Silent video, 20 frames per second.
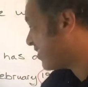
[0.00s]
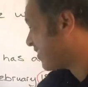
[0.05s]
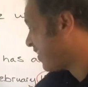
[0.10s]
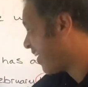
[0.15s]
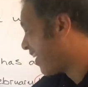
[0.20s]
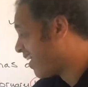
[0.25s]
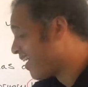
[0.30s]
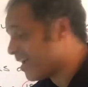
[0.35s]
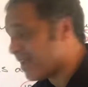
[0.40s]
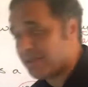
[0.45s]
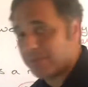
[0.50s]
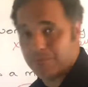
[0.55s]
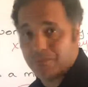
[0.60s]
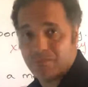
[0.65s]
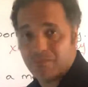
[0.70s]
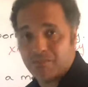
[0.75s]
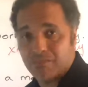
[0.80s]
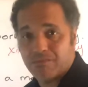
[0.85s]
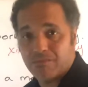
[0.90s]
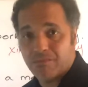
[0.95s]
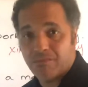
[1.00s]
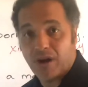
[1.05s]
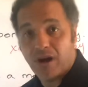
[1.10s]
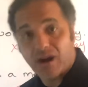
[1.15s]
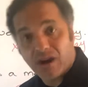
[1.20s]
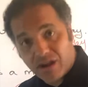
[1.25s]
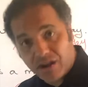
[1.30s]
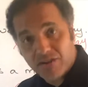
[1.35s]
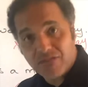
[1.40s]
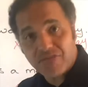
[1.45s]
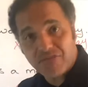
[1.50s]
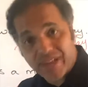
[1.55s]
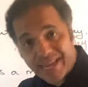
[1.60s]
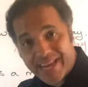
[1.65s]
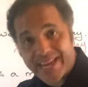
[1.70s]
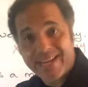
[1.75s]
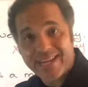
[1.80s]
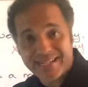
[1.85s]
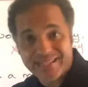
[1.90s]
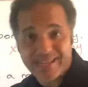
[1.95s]
time of
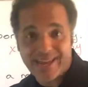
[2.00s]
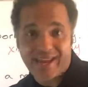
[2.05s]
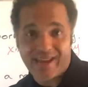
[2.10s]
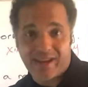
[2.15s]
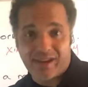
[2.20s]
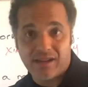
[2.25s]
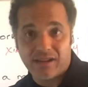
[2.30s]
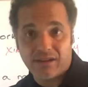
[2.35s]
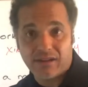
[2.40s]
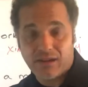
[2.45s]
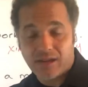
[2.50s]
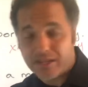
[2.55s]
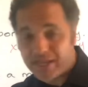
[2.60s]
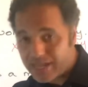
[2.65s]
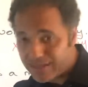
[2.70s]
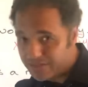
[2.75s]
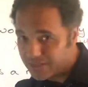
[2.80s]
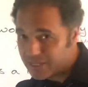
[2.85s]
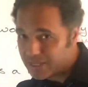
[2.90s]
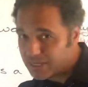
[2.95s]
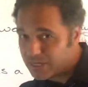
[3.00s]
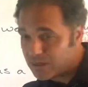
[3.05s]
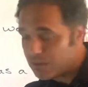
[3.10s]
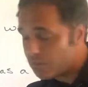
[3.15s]
a day. Again, the key